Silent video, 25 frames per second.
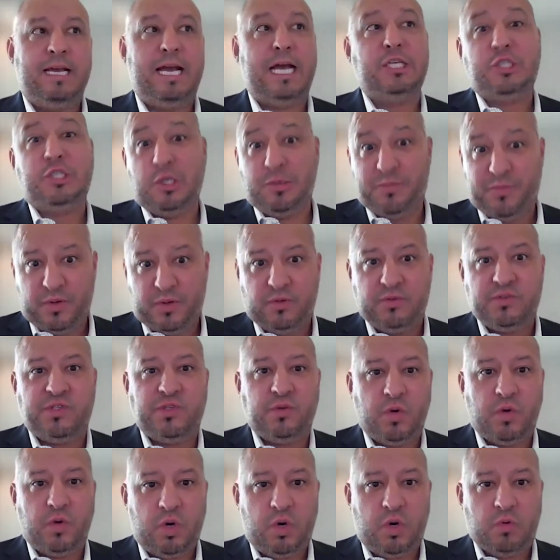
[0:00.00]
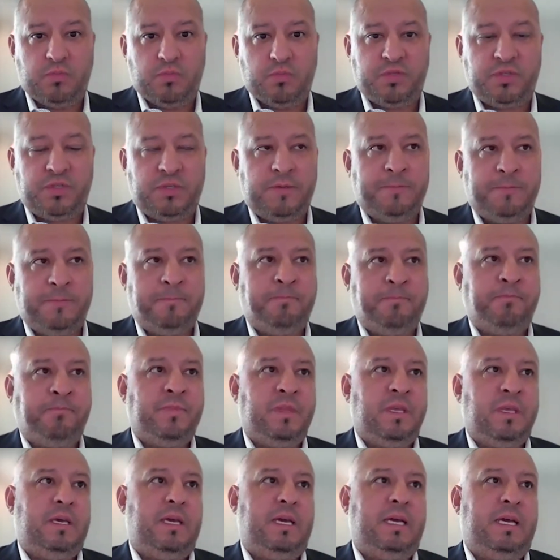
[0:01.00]
as opposed to homes
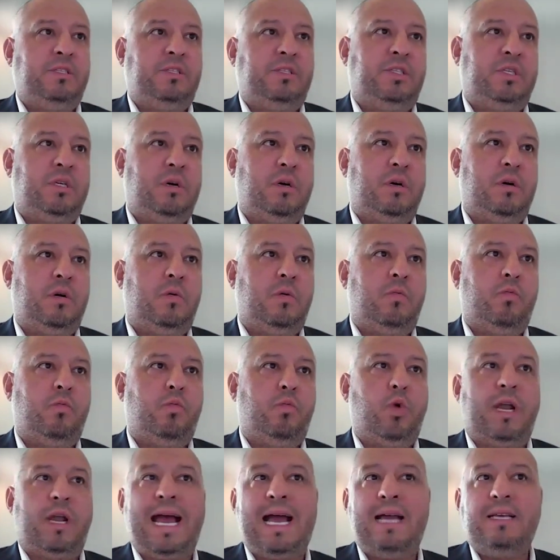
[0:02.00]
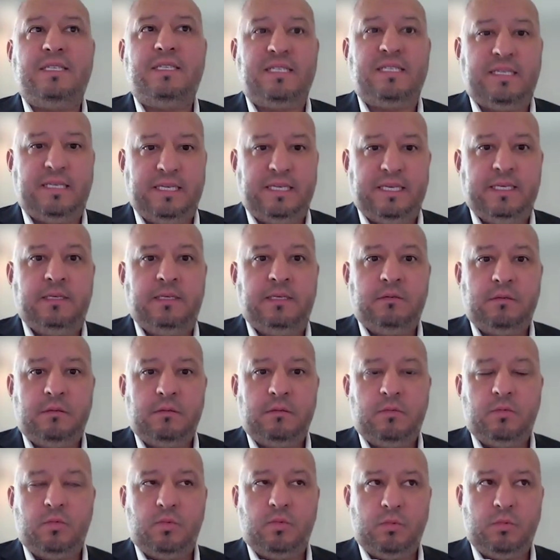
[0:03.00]
and so yeah. what i see
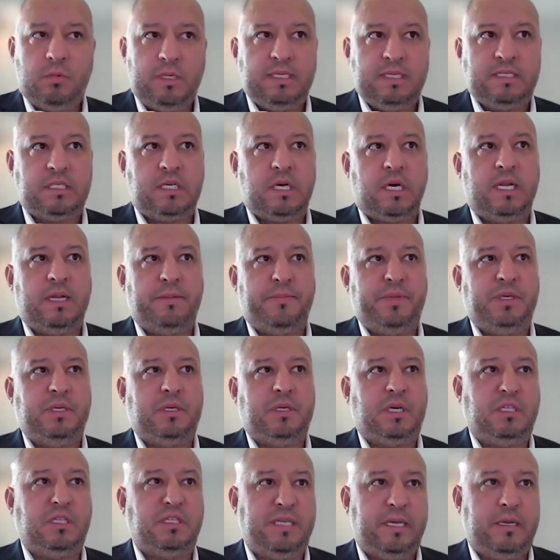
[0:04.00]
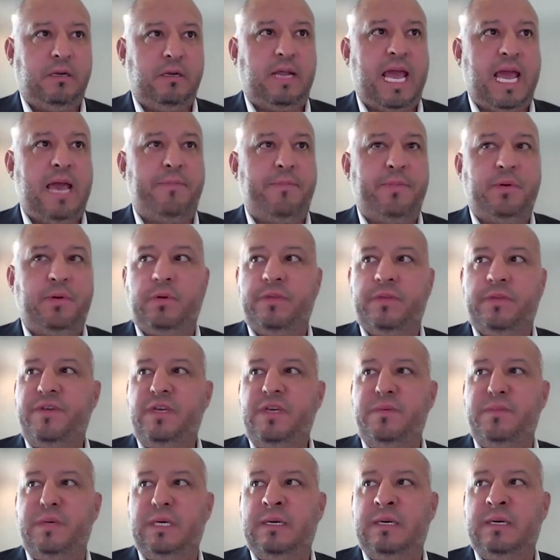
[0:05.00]
is going to be continue to happen with
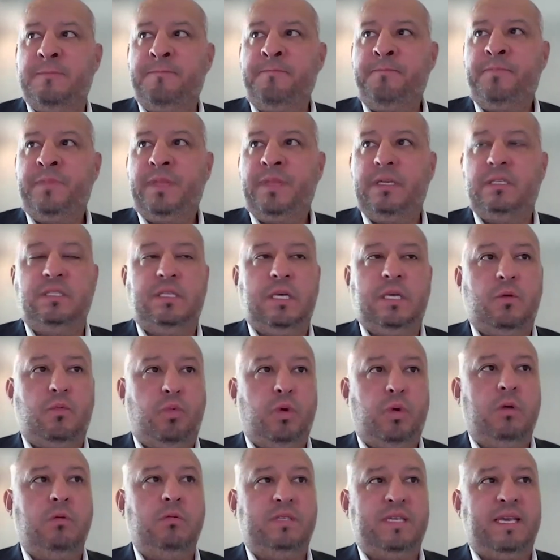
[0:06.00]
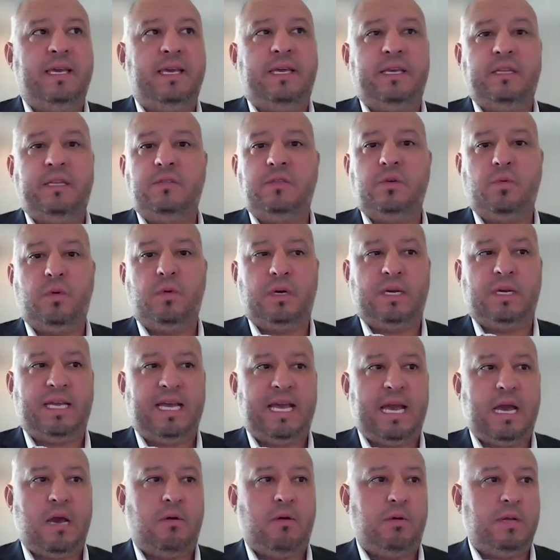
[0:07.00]
fema is they will take into
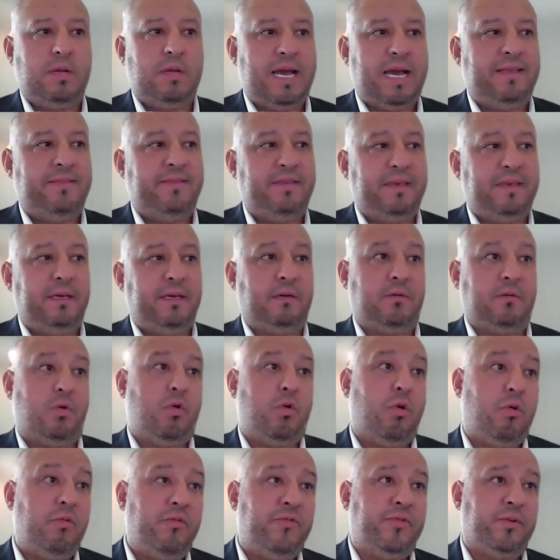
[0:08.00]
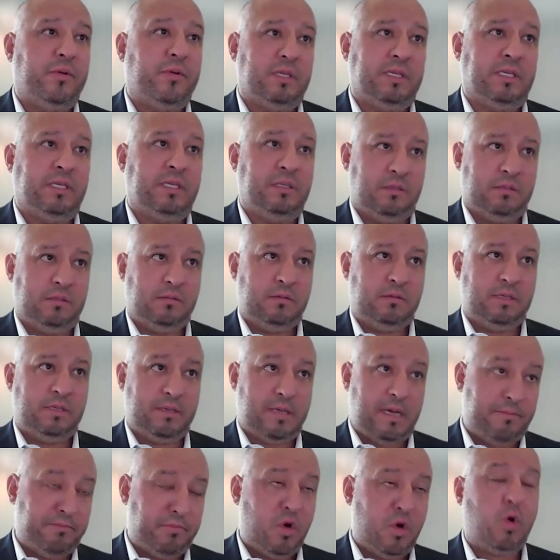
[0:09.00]
account i think hopefully
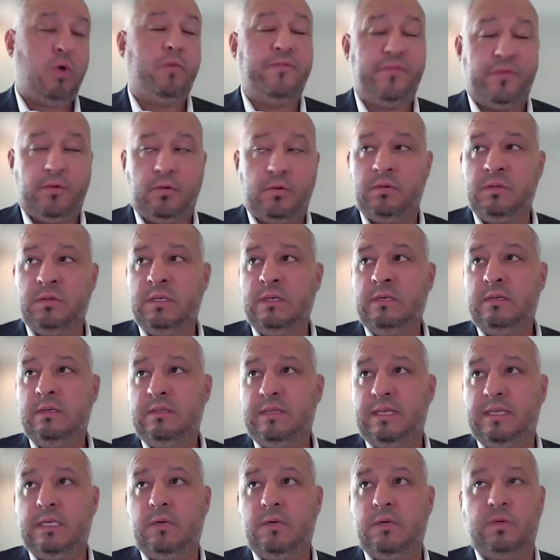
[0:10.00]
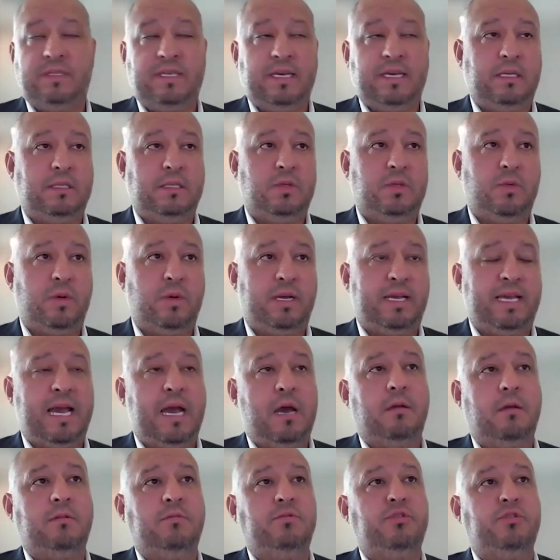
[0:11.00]
i'm hopeful that they will take into
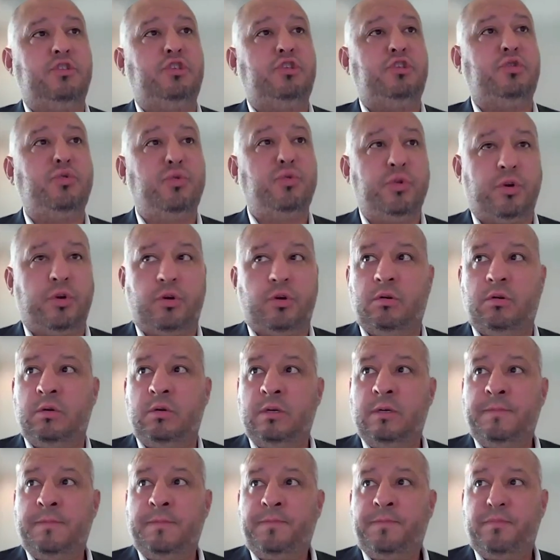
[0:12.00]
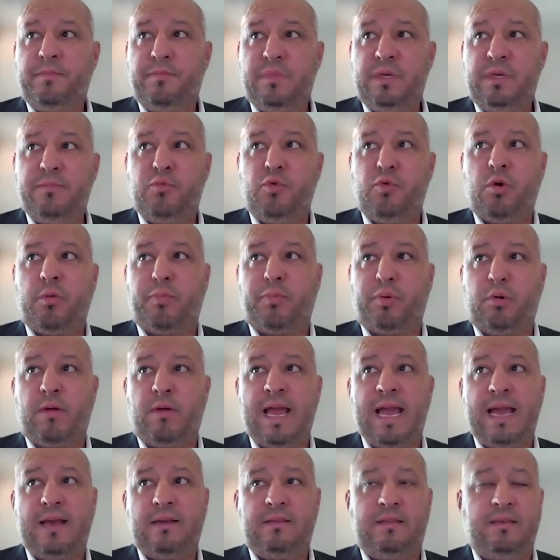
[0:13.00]
account sooner be more
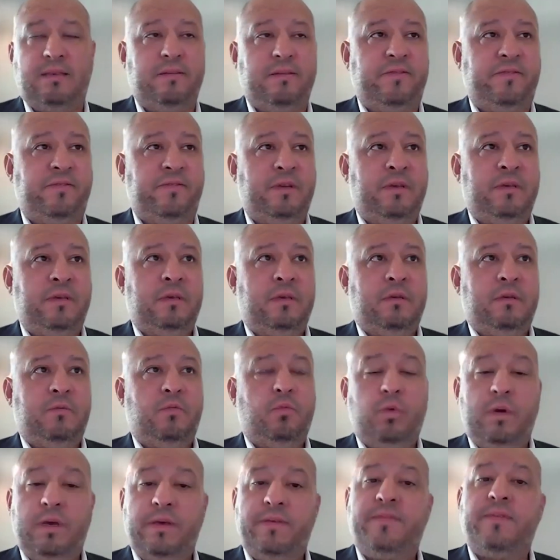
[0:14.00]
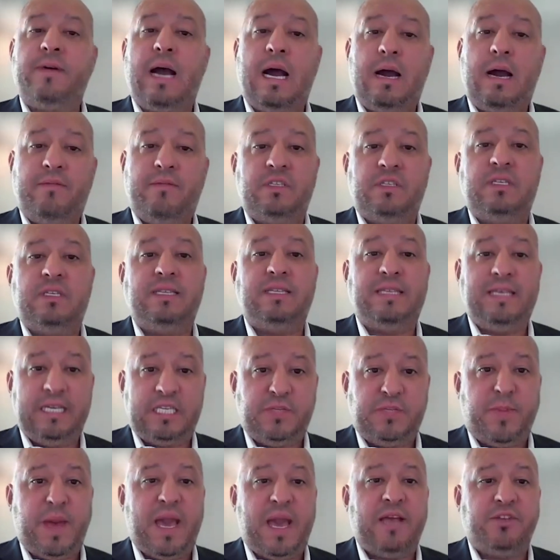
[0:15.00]
proactive with obviously the
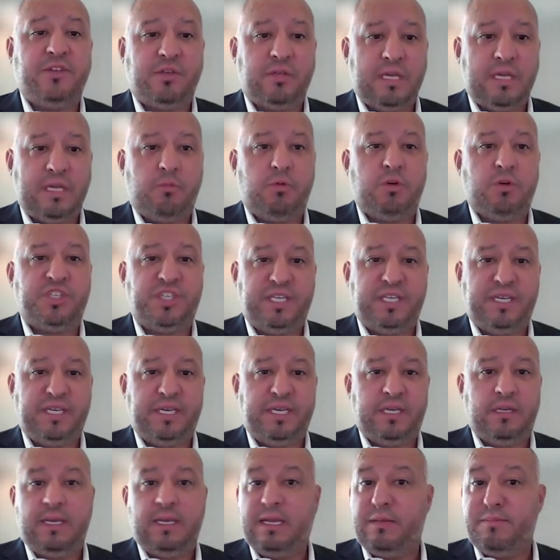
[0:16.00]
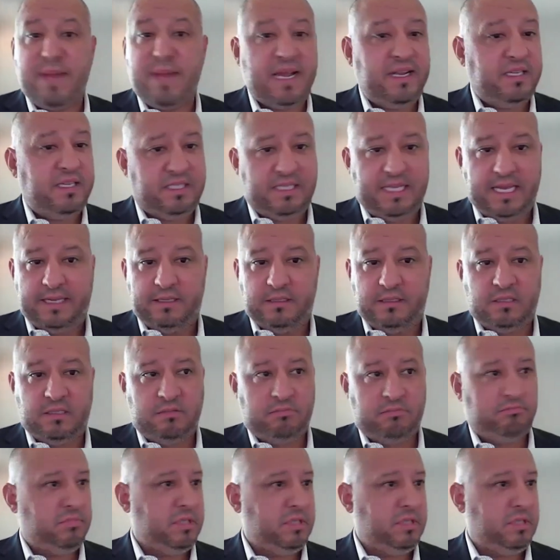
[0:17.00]
expansion that we're seeing in many states